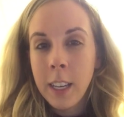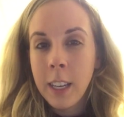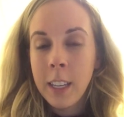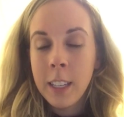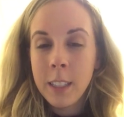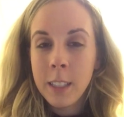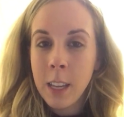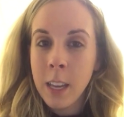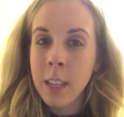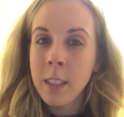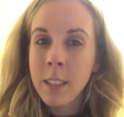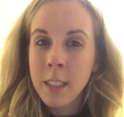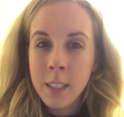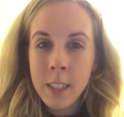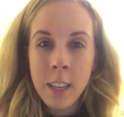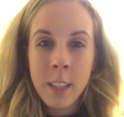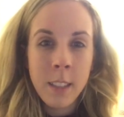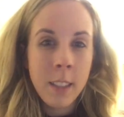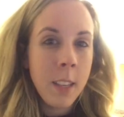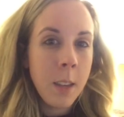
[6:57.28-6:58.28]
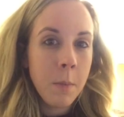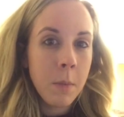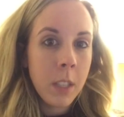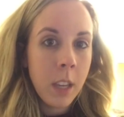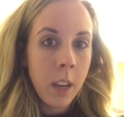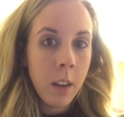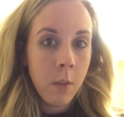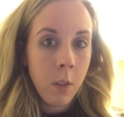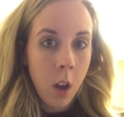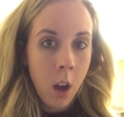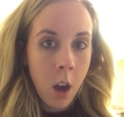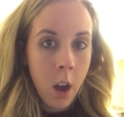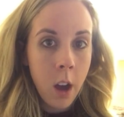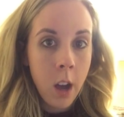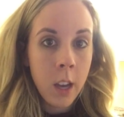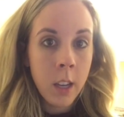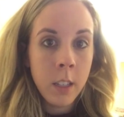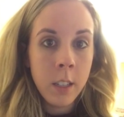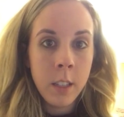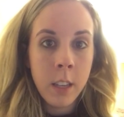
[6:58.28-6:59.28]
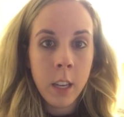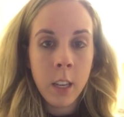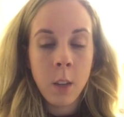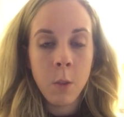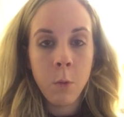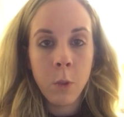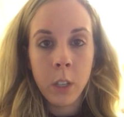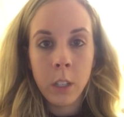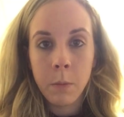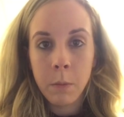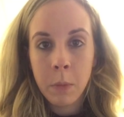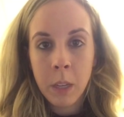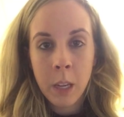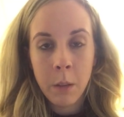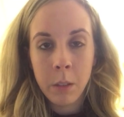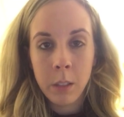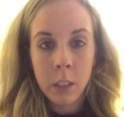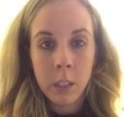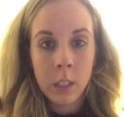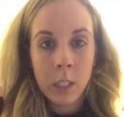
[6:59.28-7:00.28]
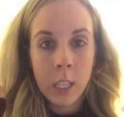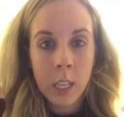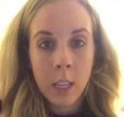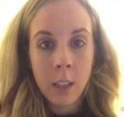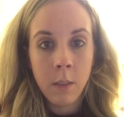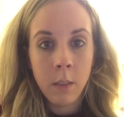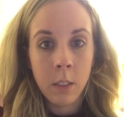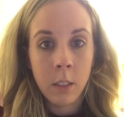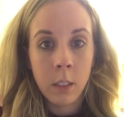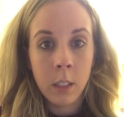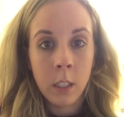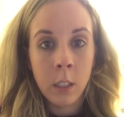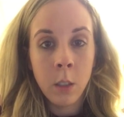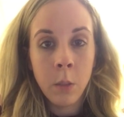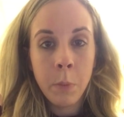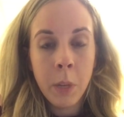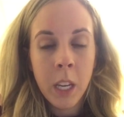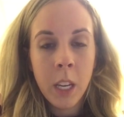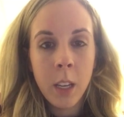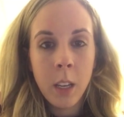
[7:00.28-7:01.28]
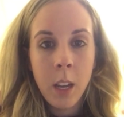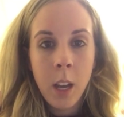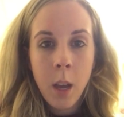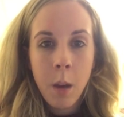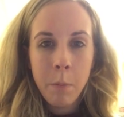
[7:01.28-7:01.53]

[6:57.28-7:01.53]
It seems kind of odd that you wouldn't be able to see even a little bit,